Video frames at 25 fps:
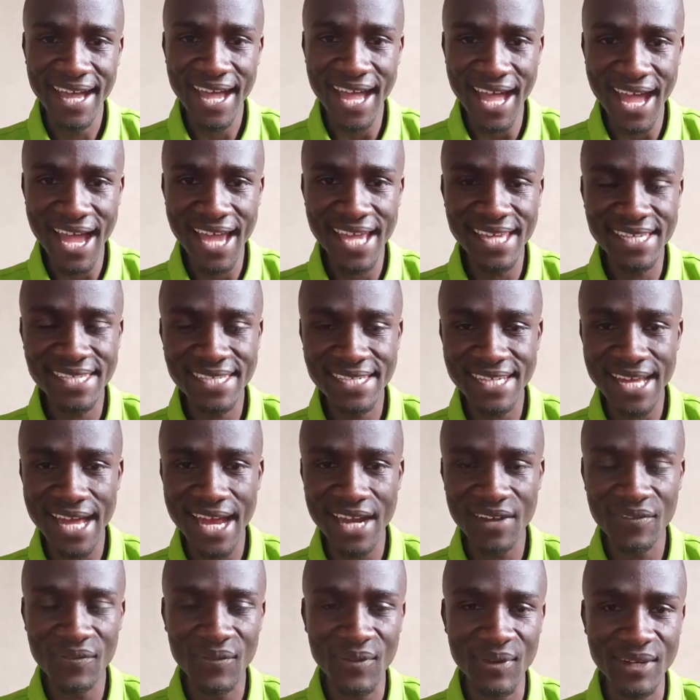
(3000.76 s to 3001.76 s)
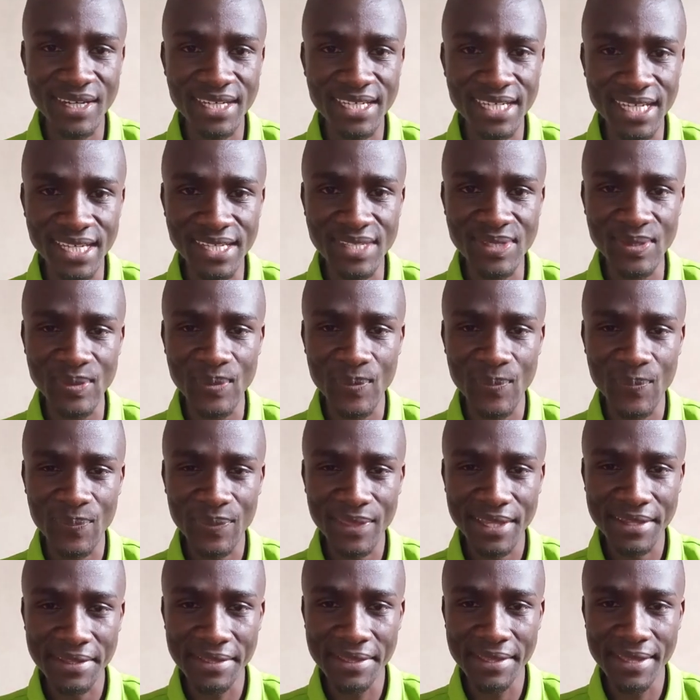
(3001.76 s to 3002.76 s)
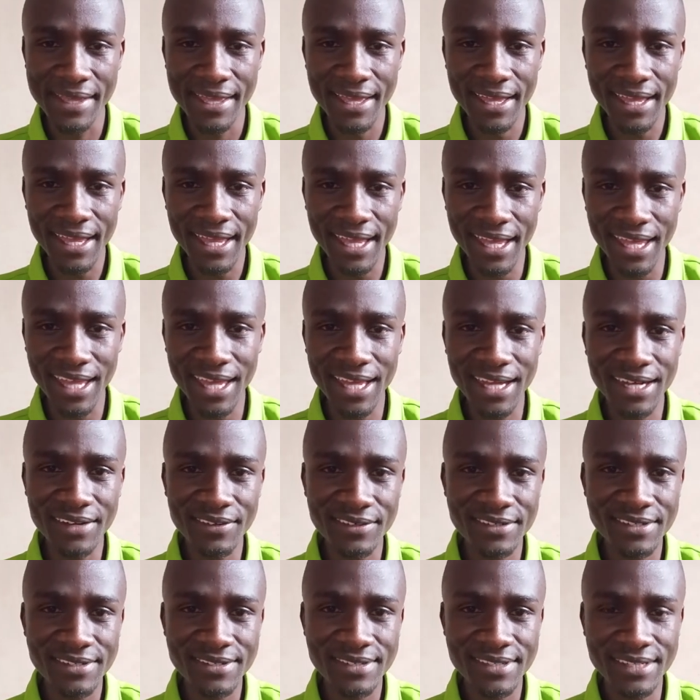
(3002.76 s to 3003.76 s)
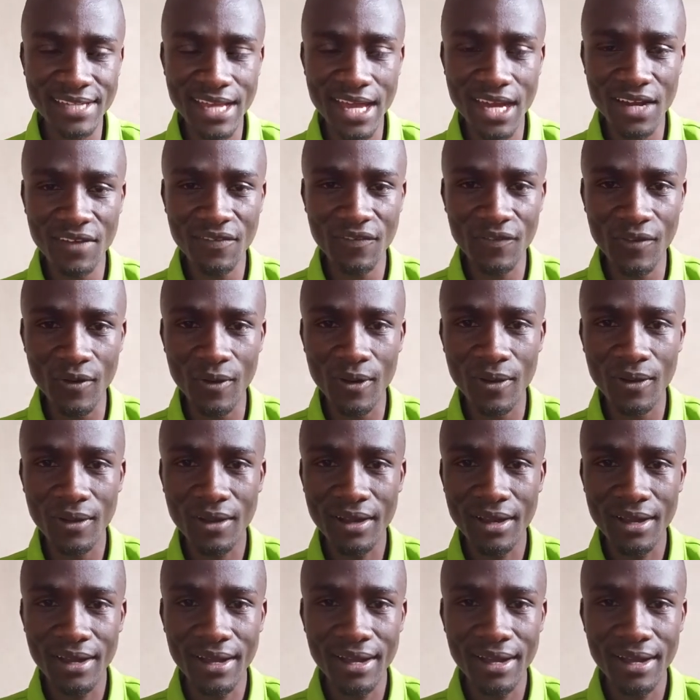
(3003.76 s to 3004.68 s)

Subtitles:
I stand for Iteso, N stand for